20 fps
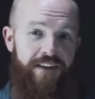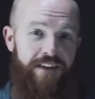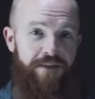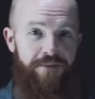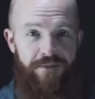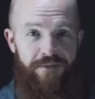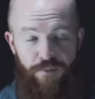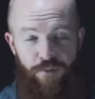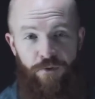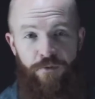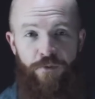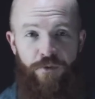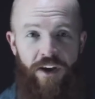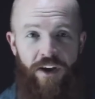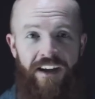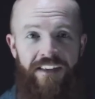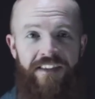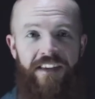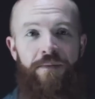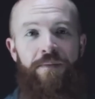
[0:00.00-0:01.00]
the the proof of
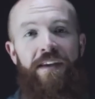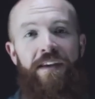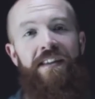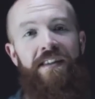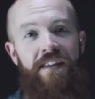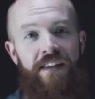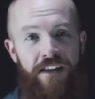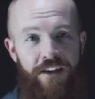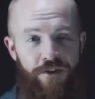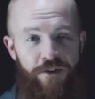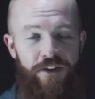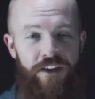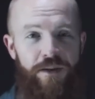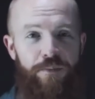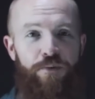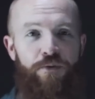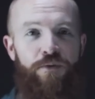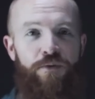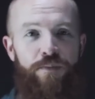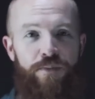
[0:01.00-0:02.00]
concept literally
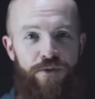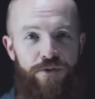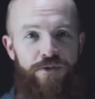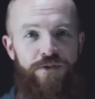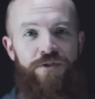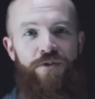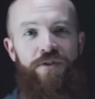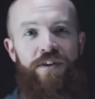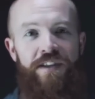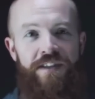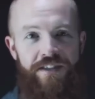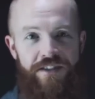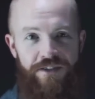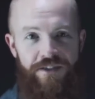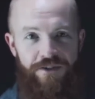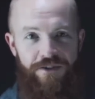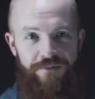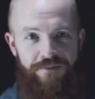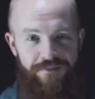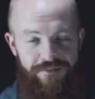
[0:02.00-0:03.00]
blue screens
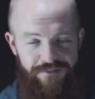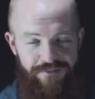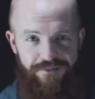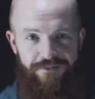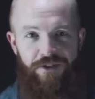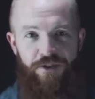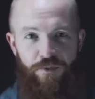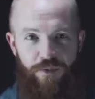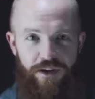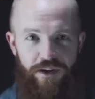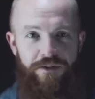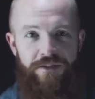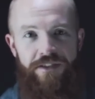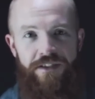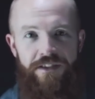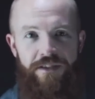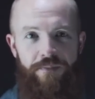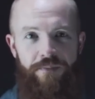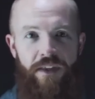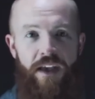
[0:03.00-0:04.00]
your your Windows
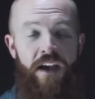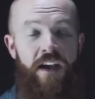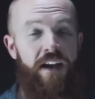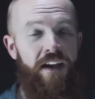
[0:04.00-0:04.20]
system.